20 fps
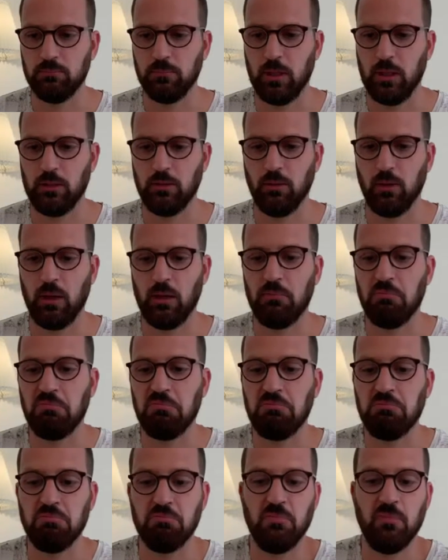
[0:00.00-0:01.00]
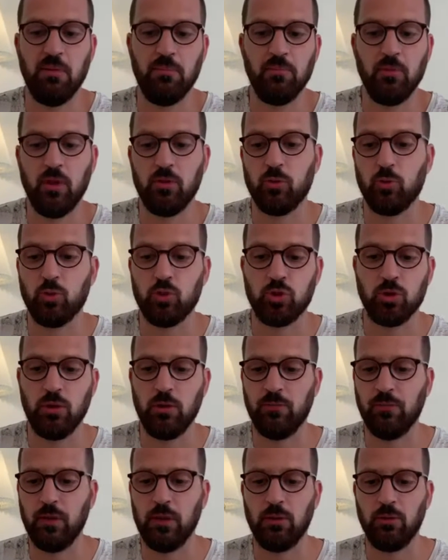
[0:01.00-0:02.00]
I'm not too sure
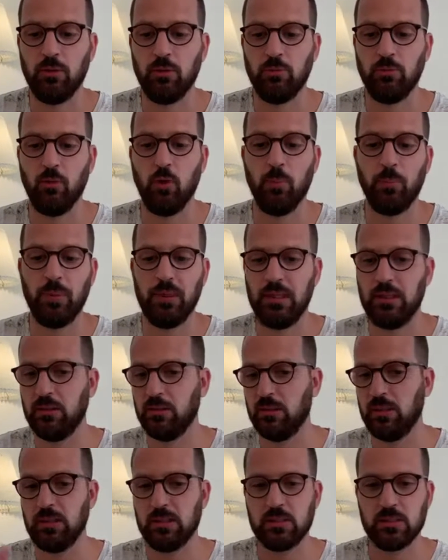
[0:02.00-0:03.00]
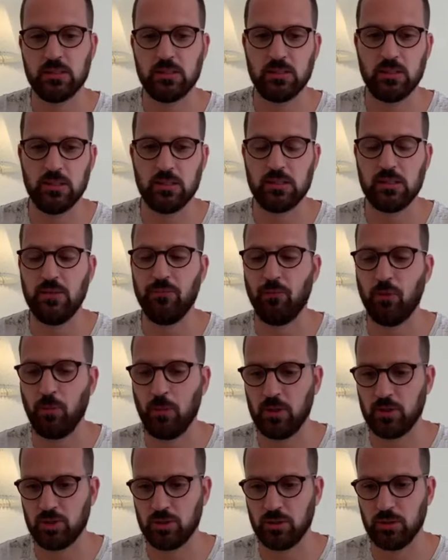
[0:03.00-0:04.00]
if they're opening this
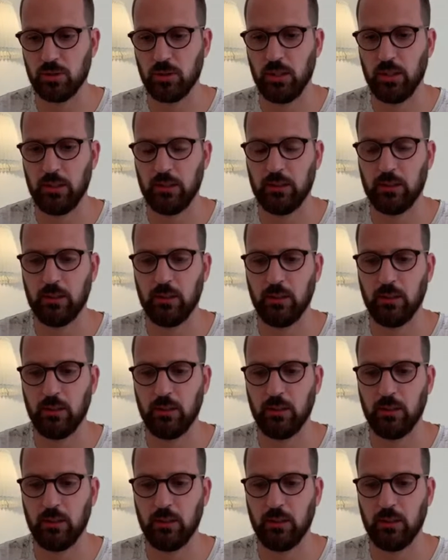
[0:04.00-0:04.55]
information like